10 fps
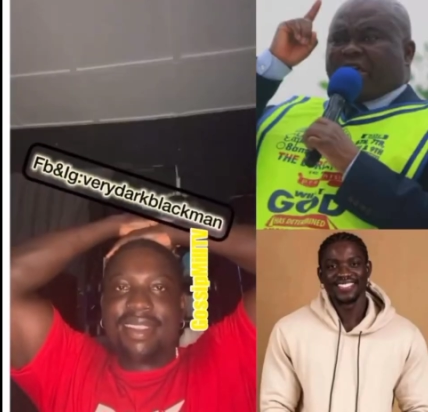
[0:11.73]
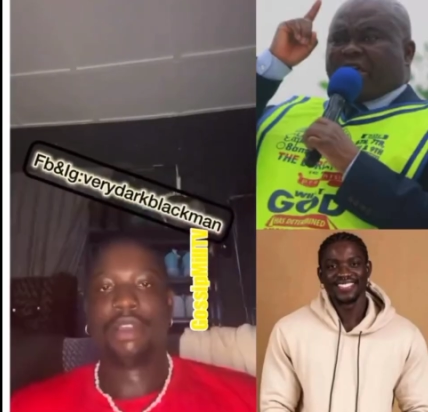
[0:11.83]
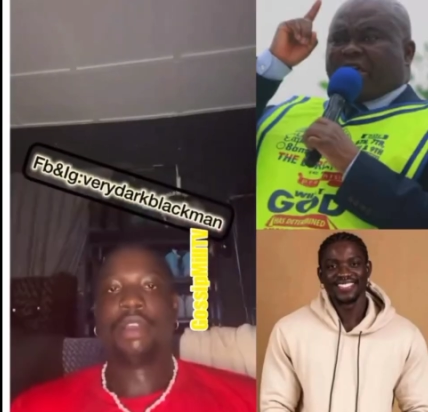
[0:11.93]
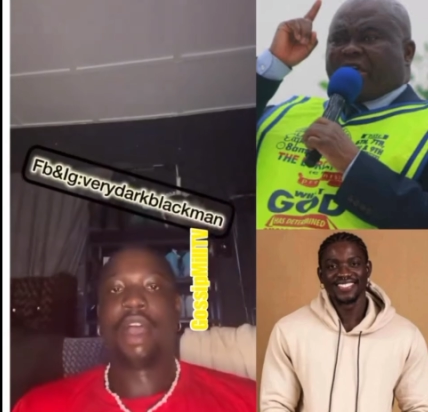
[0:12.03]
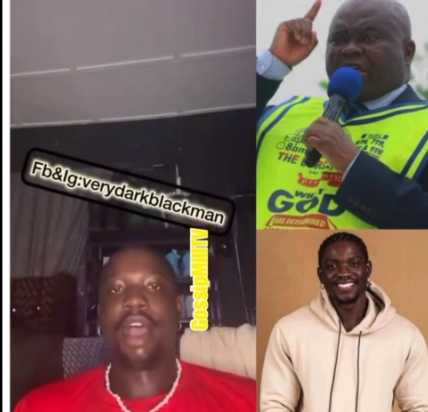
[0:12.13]

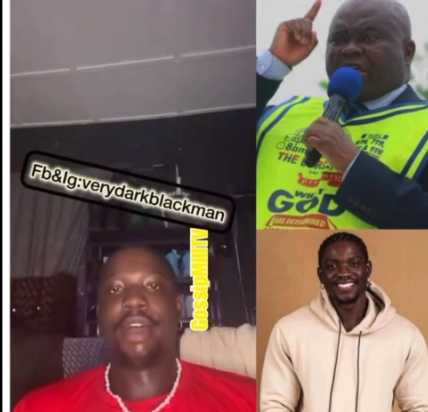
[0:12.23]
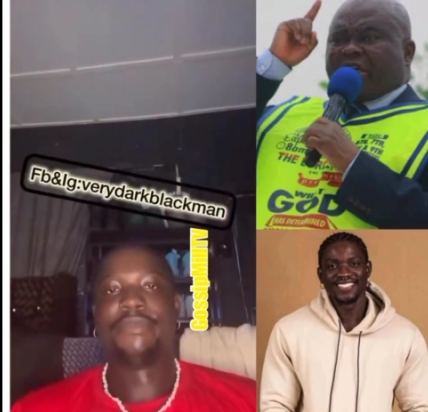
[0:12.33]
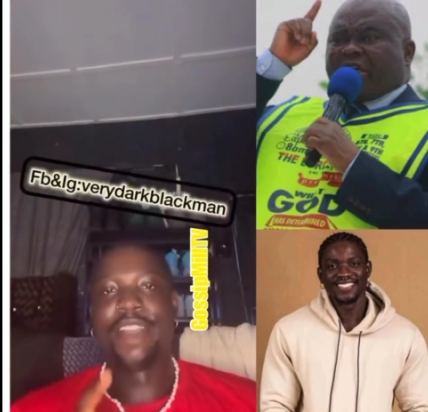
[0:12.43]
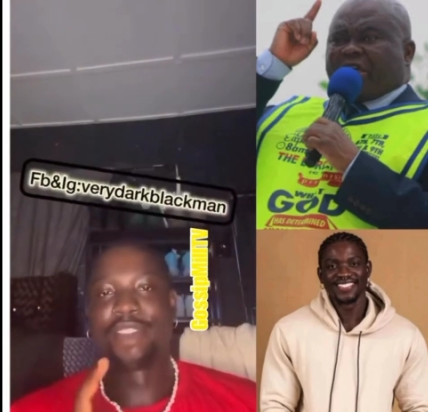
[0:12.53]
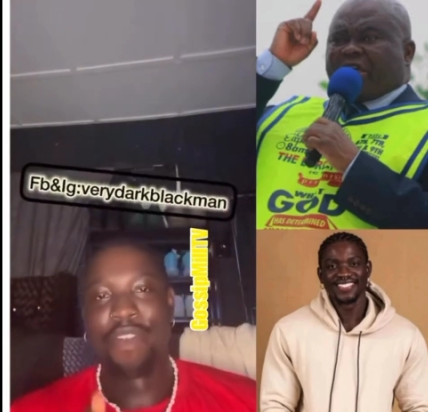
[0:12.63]
Speaker 1: Uh,
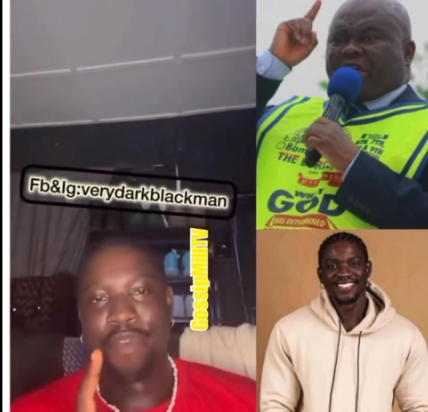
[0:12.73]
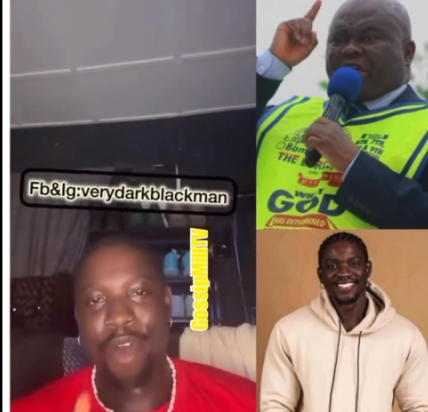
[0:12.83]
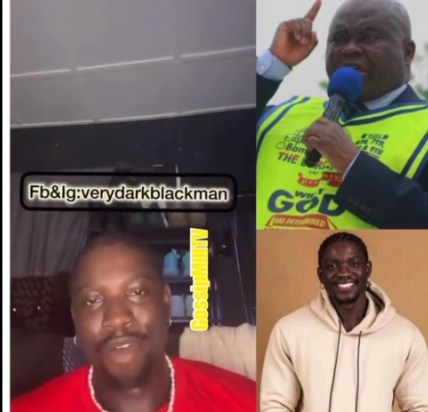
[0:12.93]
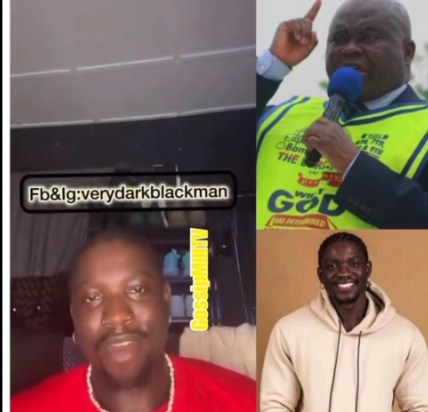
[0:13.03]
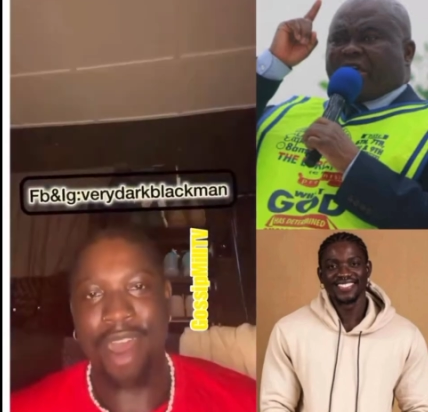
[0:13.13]
first of
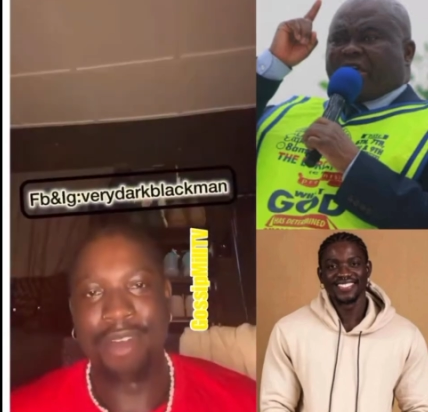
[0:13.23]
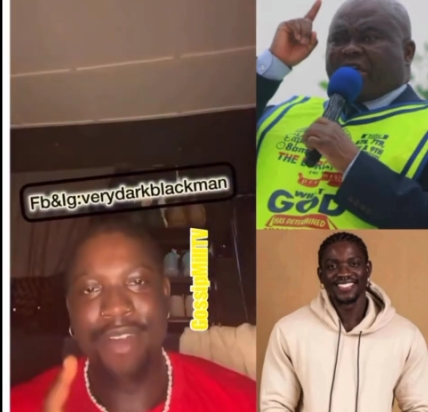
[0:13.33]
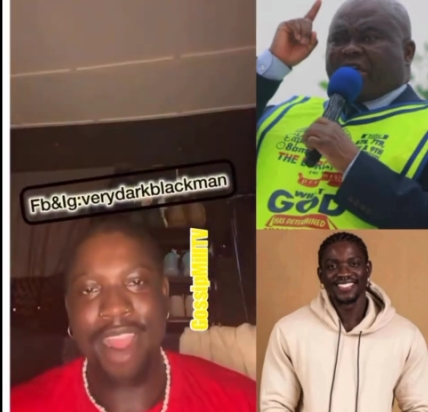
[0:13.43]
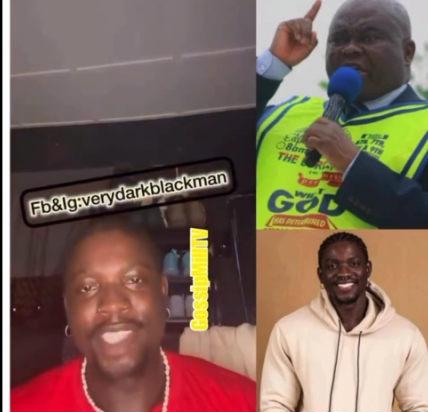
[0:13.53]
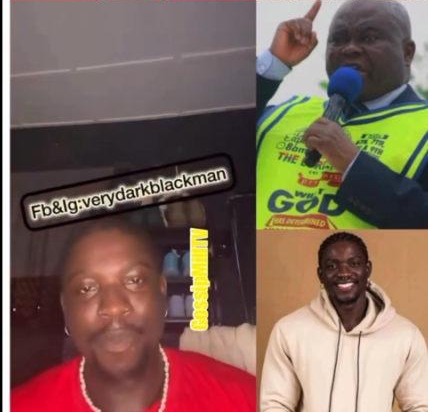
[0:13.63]
all, I'll
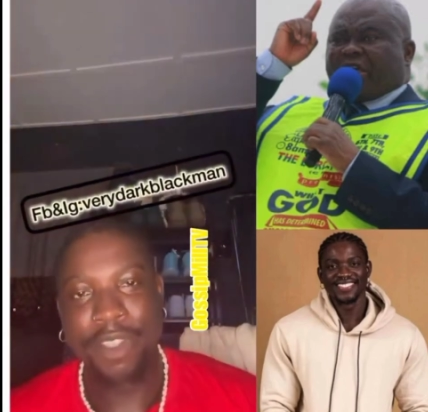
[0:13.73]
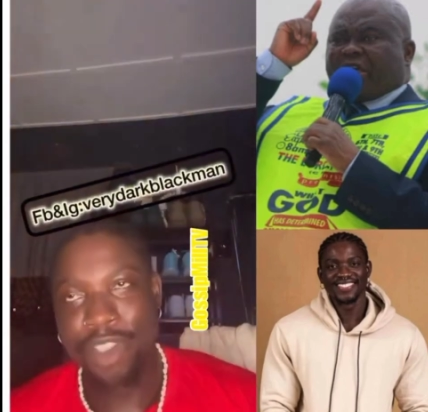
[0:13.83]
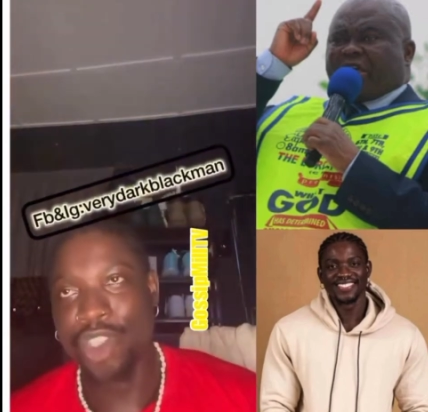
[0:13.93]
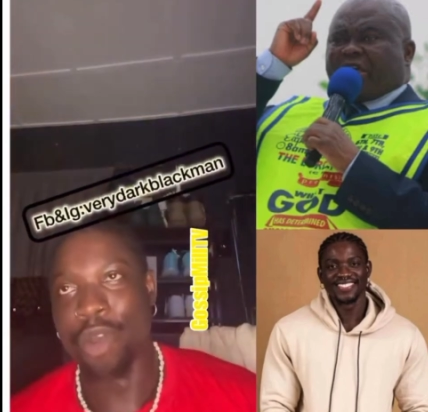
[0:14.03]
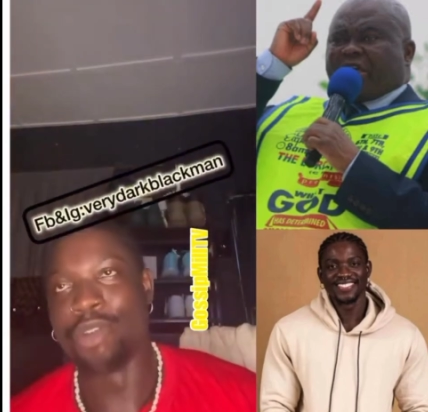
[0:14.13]
write
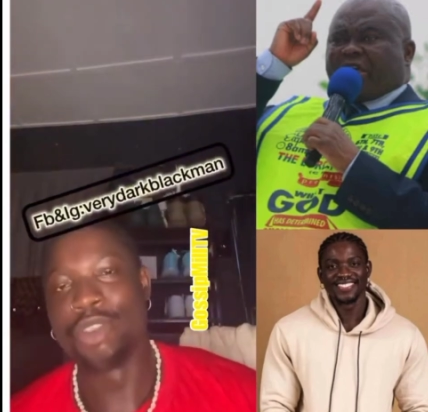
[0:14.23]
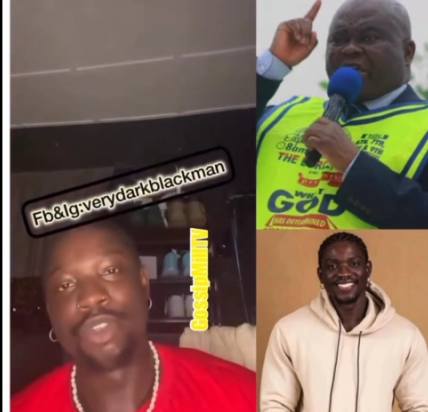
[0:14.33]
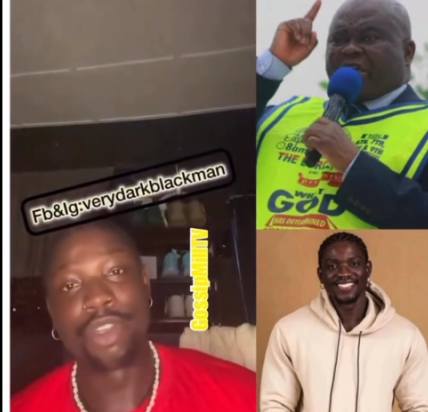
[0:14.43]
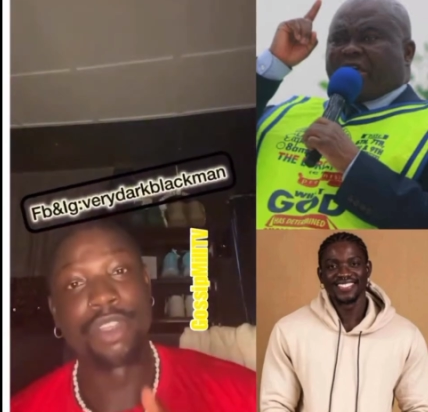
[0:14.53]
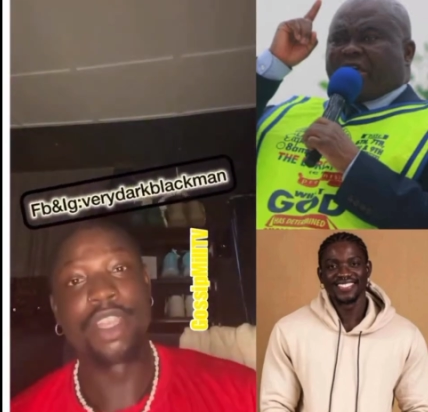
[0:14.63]
petition to
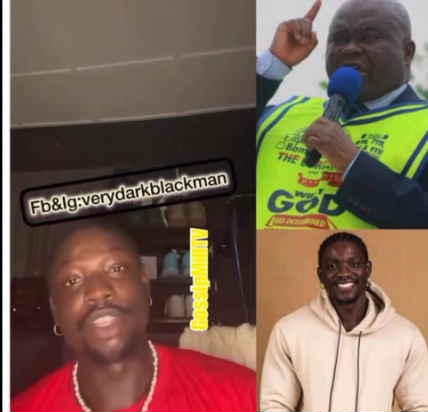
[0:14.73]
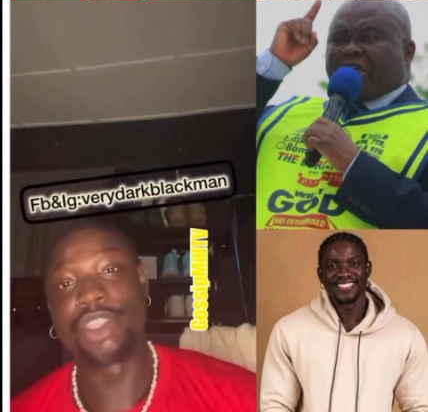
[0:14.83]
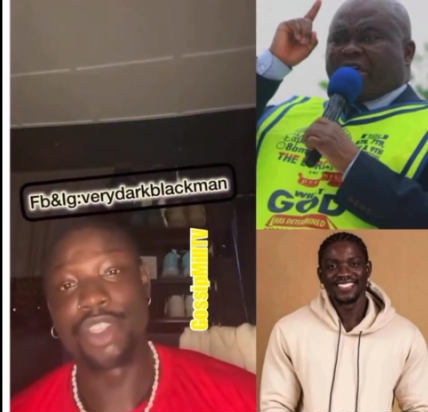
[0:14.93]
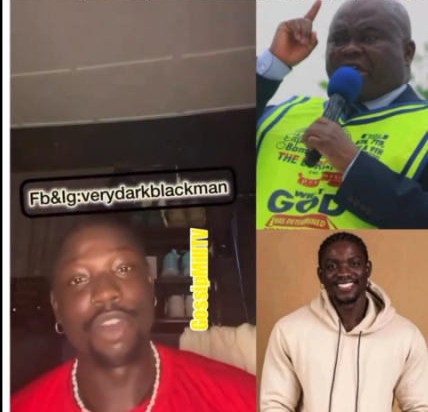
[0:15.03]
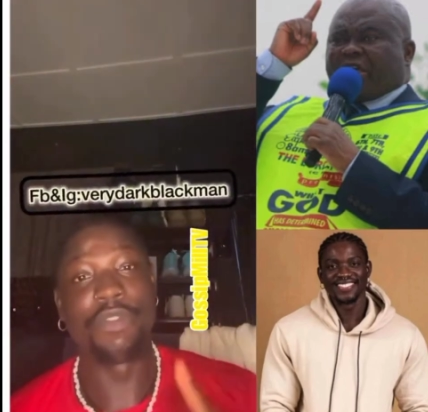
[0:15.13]
the Christian
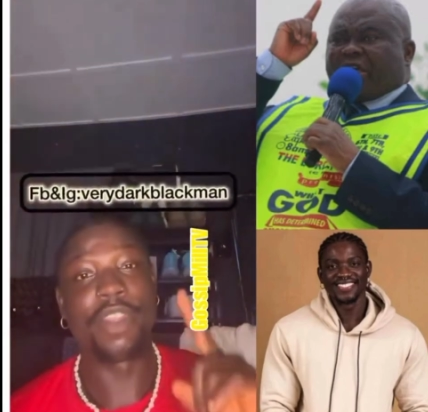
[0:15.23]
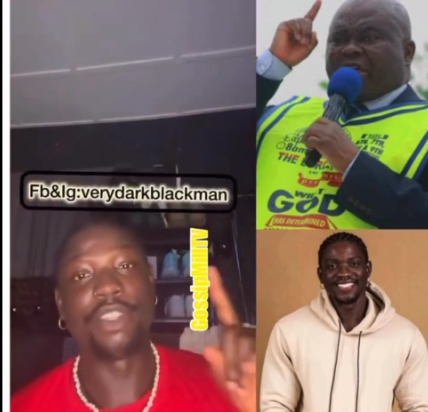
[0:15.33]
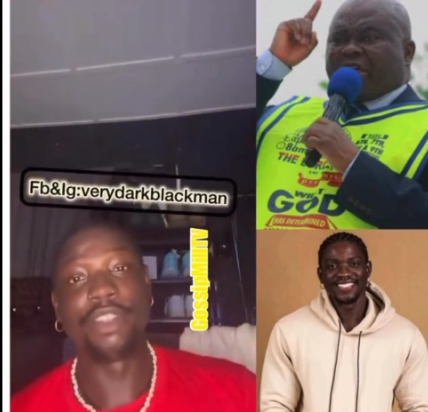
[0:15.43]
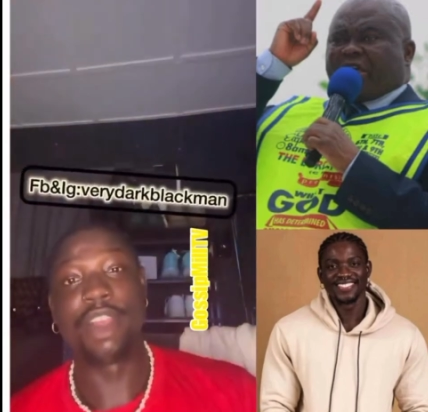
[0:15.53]
Association of Nigeria.